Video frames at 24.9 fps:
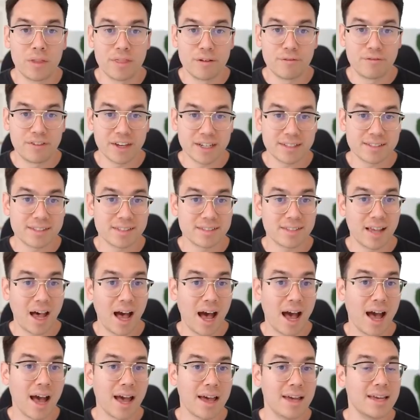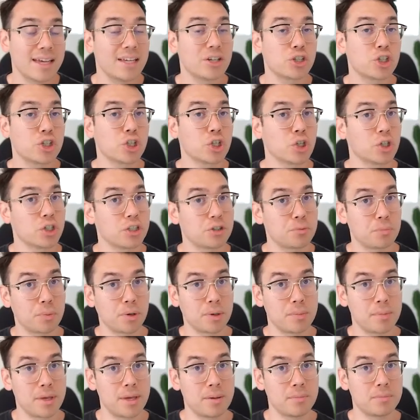the VIX is high, insurance
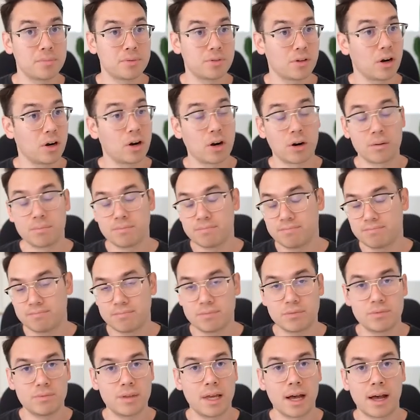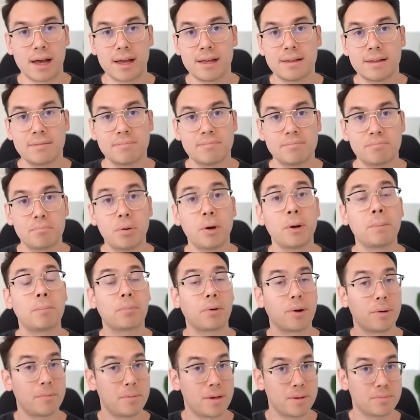premiums are, put
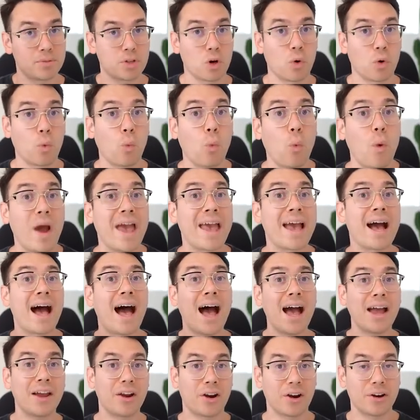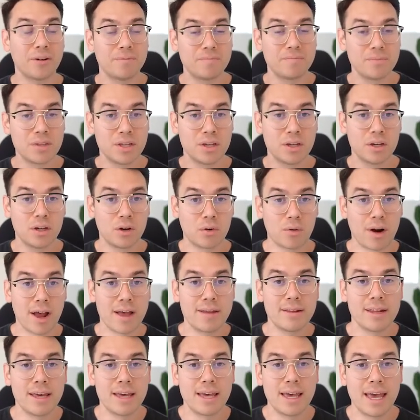premiums are way higher,
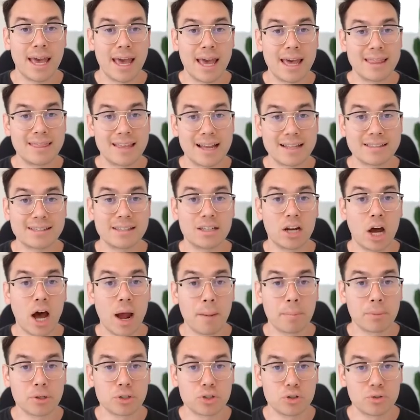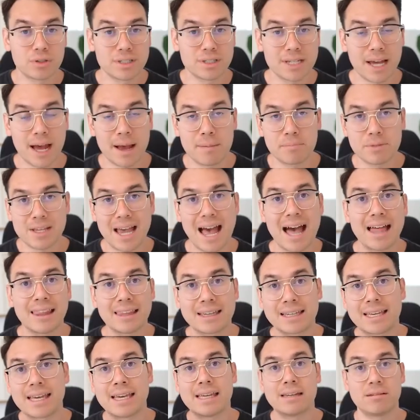right? And that's an opportune time to
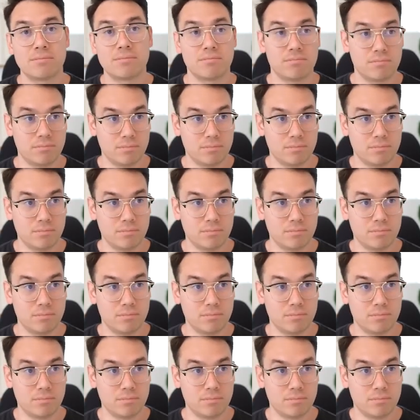allocate,